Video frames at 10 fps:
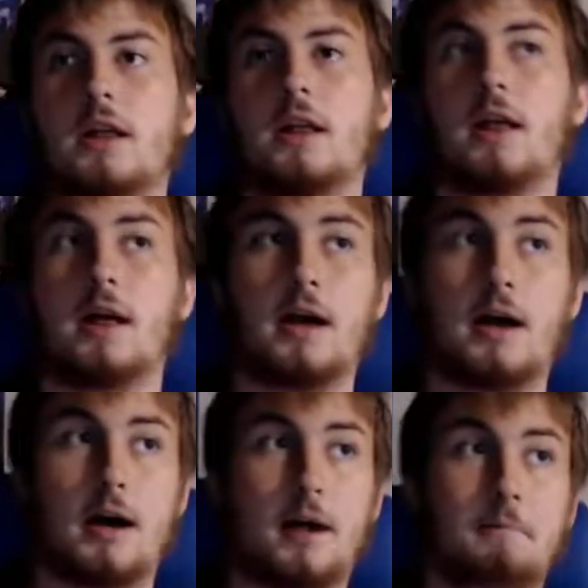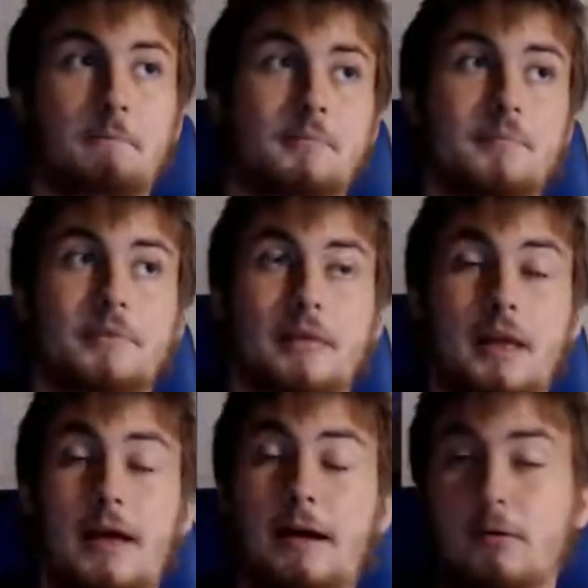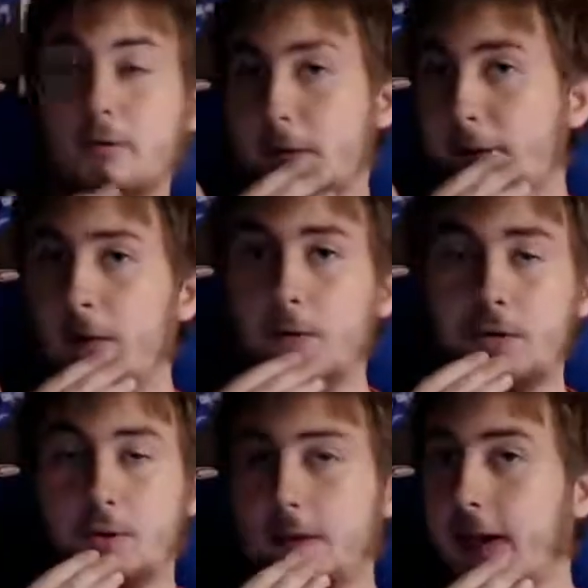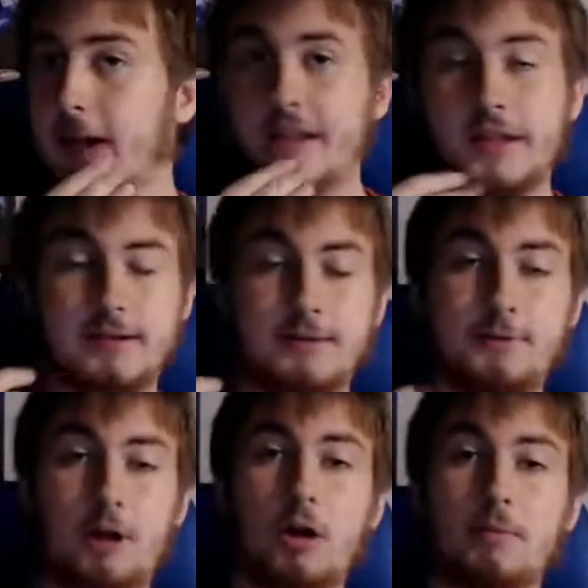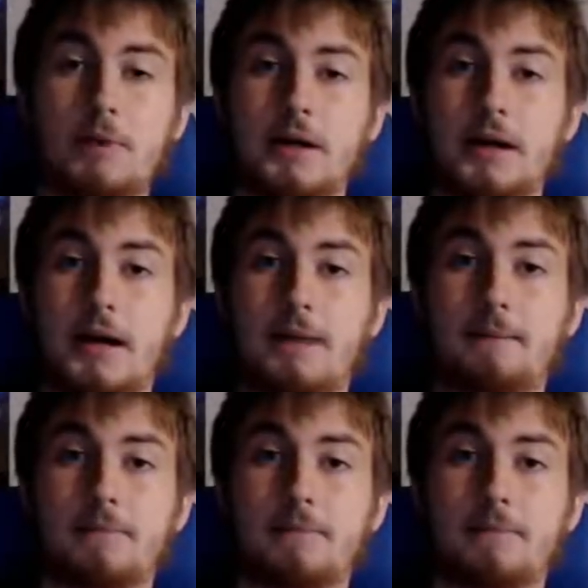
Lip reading: I don't really know which way that's going to fall, but